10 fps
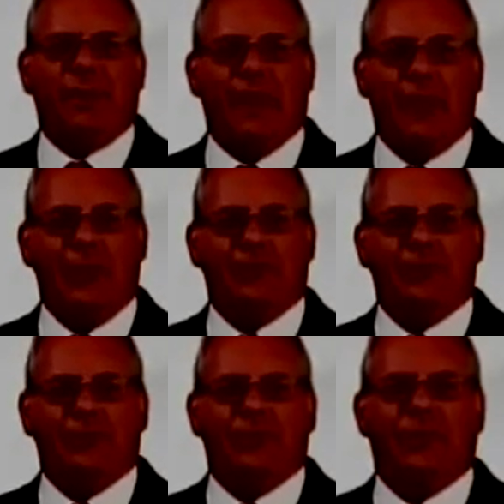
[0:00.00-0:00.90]

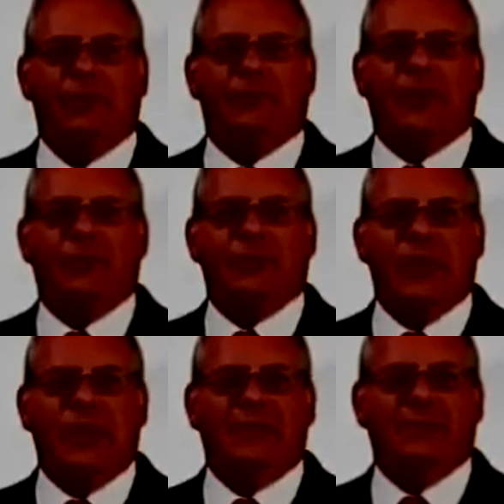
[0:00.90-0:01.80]
However, that would
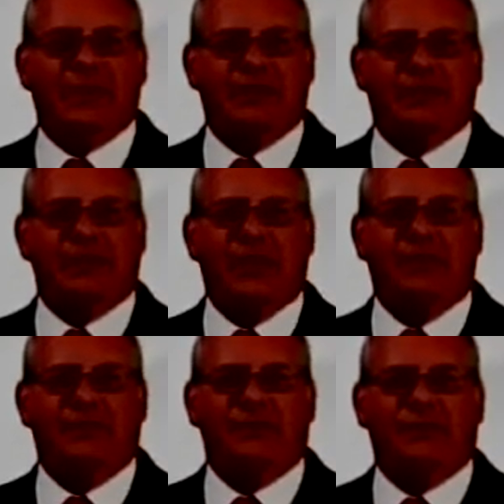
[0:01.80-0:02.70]
not by
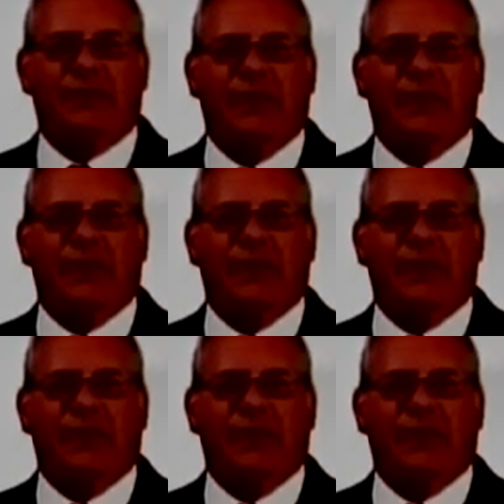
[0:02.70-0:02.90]
itself